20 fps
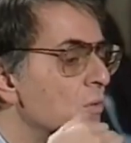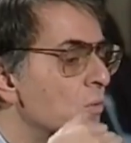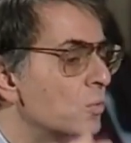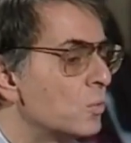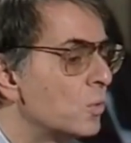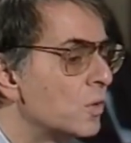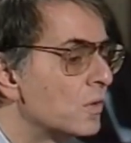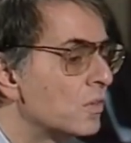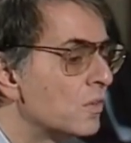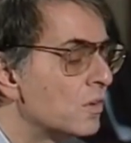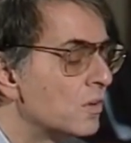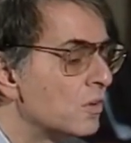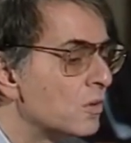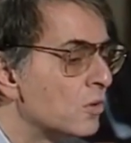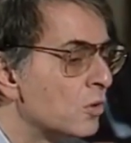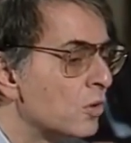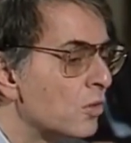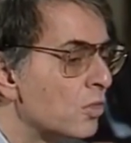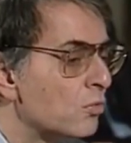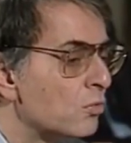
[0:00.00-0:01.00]
What the
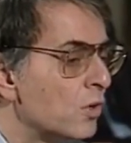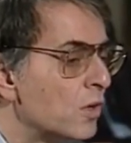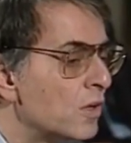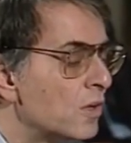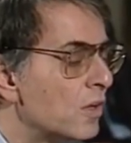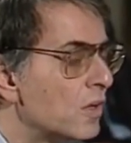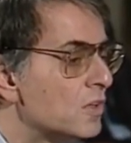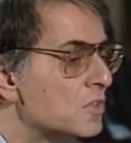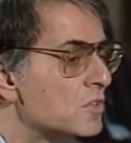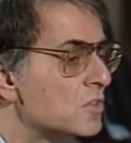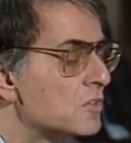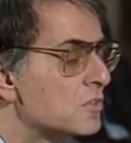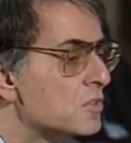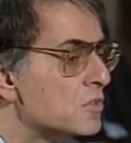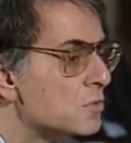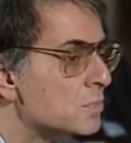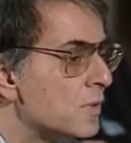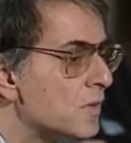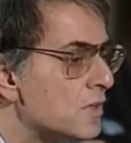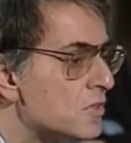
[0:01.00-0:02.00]
Earth radiates
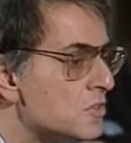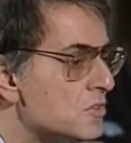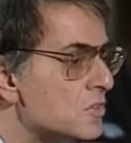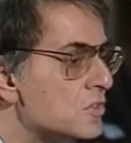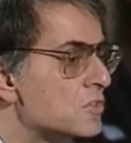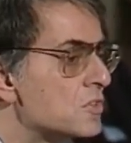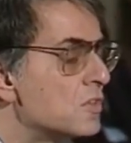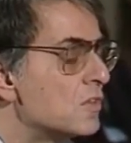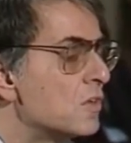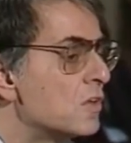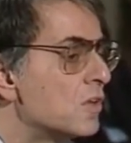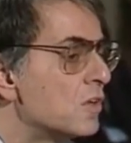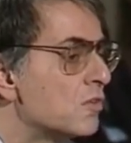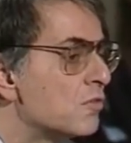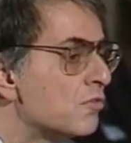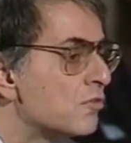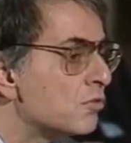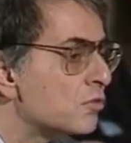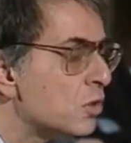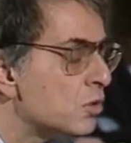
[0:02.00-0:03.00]
into space is in the
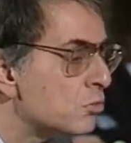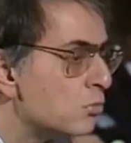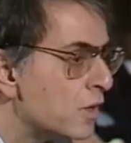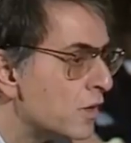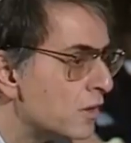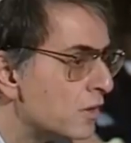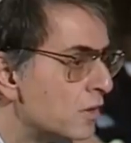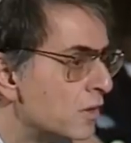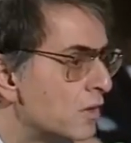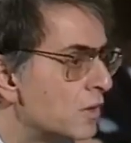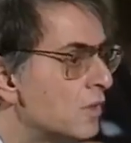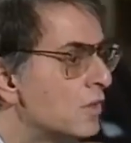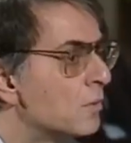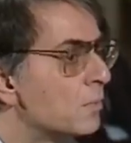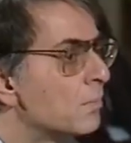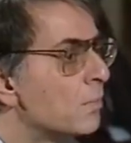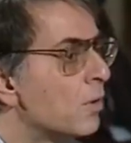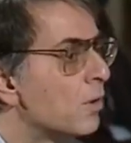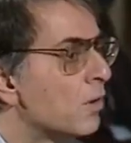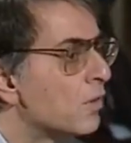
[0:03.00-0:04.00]
infrared
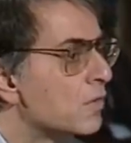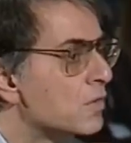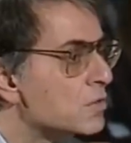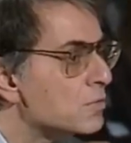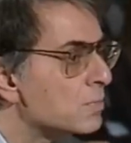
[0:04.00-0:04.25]
part of the